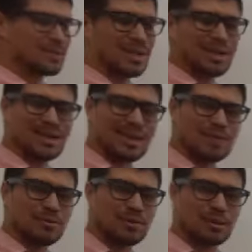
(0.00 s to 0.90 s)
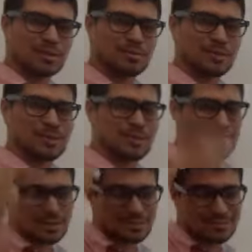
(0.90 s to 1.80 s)
I can't really quite explain it,
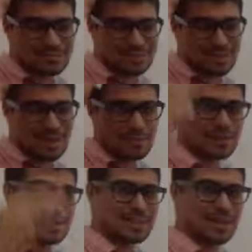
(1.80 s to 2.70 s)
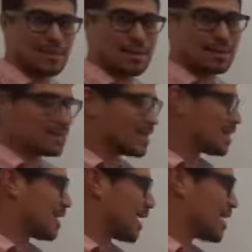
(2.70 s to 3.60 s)
but I'm going to take a stab at it and say
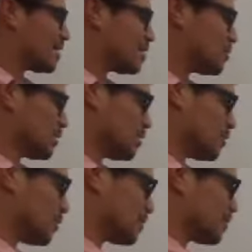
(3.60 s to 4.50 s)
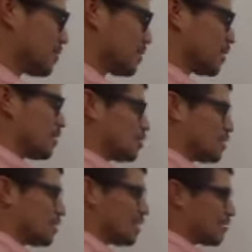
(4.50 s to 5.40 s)
that 8 goes into it. So
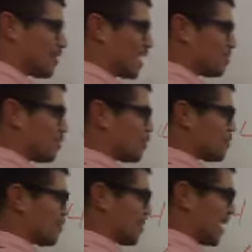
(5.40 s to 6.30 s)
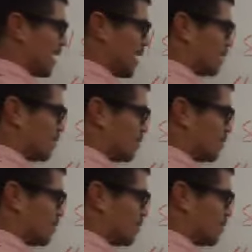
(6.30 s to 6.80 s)
I'm going to divide both of them by 8.